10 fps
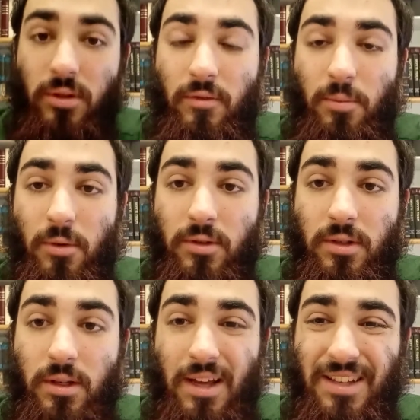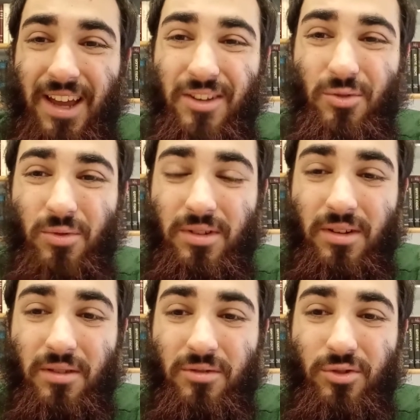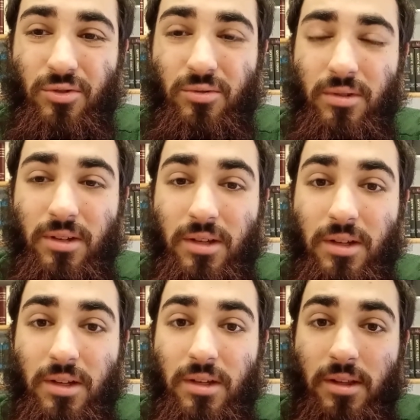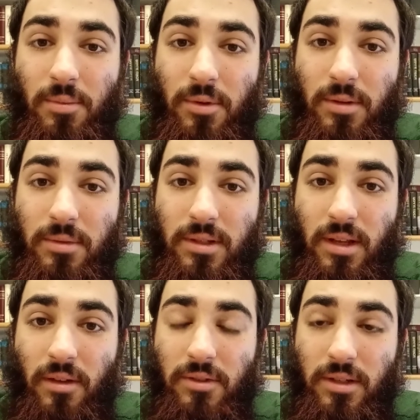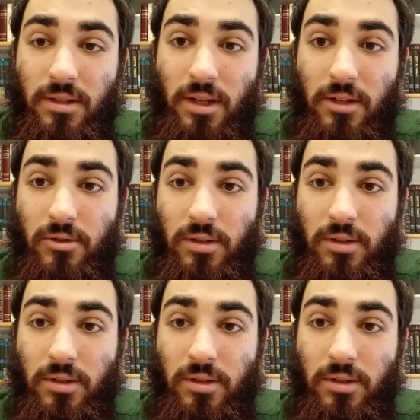if a person has hate towards another Jew, they put themselves in a dangerous